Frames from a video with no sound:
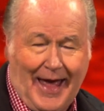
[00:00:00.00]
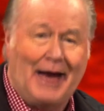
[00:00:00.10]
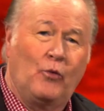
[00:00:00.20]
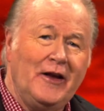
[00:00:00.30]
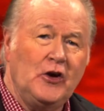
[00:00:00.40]

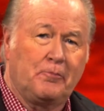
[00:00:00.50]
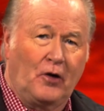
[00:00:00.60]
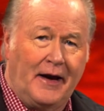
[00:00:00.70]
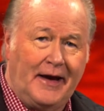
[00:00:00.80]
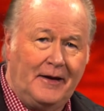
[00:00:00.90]
And when you
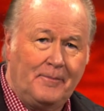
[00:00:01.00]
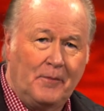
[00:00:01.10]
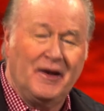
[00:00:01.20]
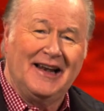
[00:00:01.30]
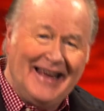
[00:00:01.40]
pray,
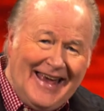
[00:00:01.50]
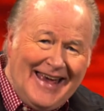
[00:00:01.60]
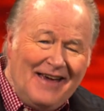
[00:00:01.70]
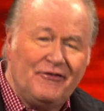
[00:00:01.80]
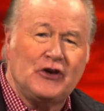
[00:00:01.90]

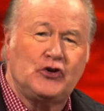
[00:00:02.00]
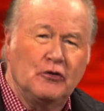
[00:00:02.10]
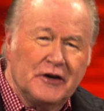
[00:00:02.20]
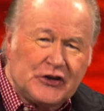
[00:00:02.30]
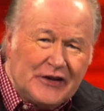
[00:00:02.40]
believe that
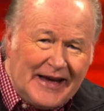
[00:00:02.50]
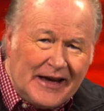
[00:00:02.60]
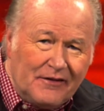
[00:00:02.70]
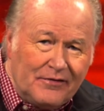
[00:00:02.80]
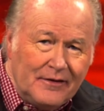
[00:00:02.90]
you
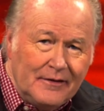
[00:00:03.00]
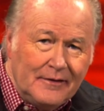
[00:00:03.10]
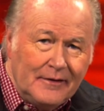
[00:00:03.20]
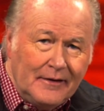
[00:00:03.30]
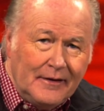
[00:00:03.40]
receive,
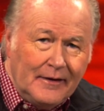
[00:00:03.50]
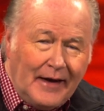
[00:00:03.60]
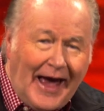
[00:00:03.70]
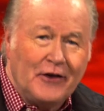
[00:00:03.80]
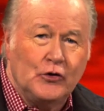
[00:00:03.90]

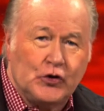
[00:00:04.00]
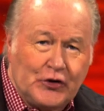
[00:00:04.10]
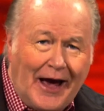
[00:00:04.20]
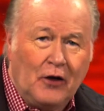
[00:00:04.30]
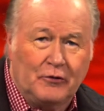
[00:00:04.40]
and you
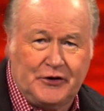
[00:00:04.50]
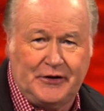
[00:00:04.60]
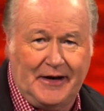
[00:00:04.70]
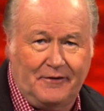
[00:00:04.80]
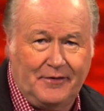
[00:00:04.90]
shall
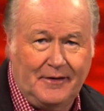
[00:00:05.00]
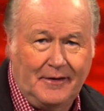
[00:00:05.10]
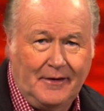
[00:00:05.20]
receive.